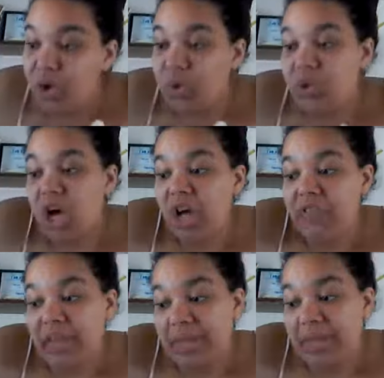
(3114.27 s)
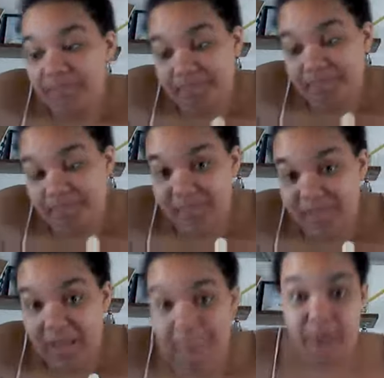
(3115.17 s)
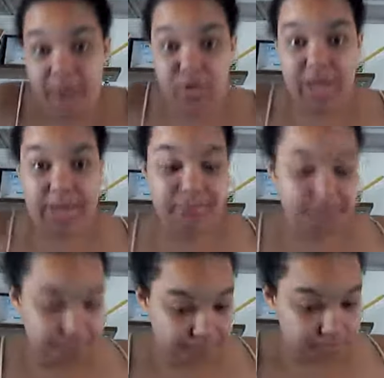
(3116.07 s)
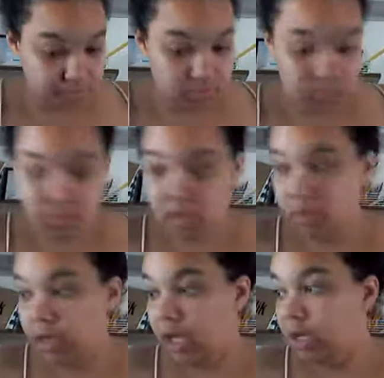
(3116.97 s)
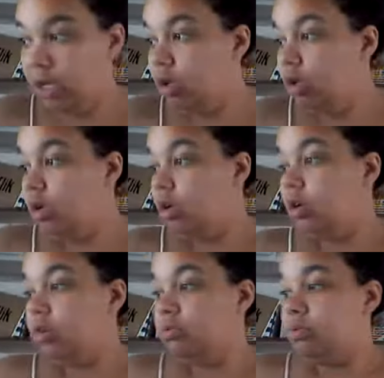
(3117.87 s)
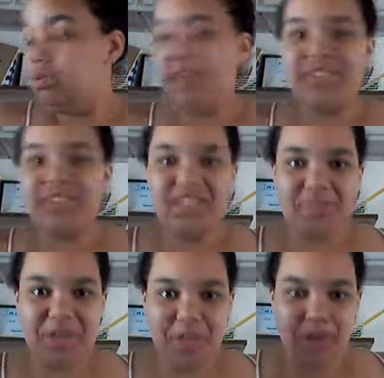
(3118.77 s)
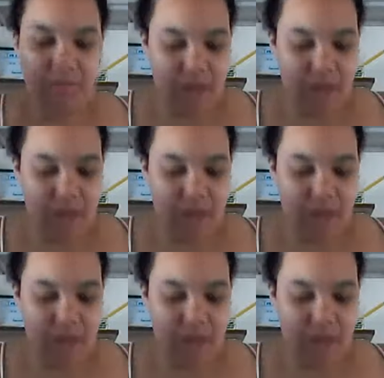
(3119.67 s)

cold coffee. Mom win. Okay. Ever since becoming a mom,